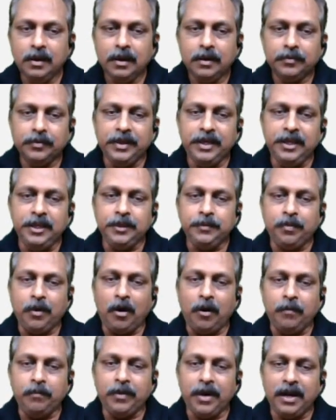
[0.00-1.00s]
These
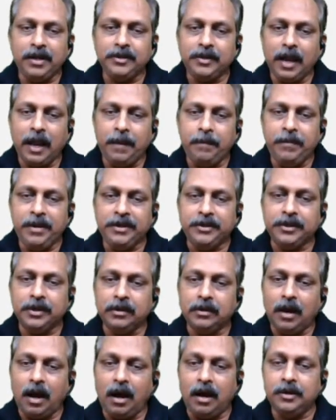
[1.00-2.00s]
power plants emit
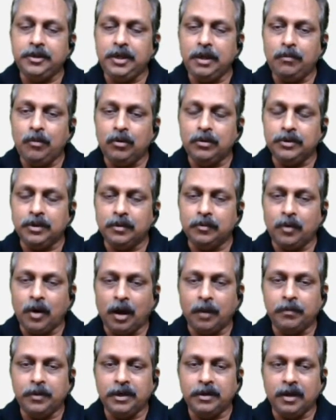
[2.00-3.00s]
large amounts of
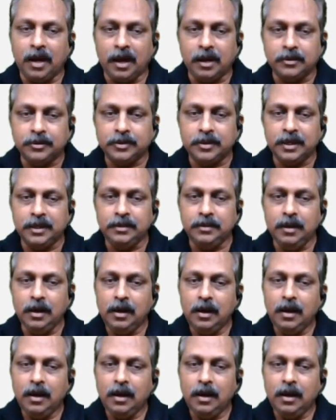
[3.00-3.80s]
carbon dioxide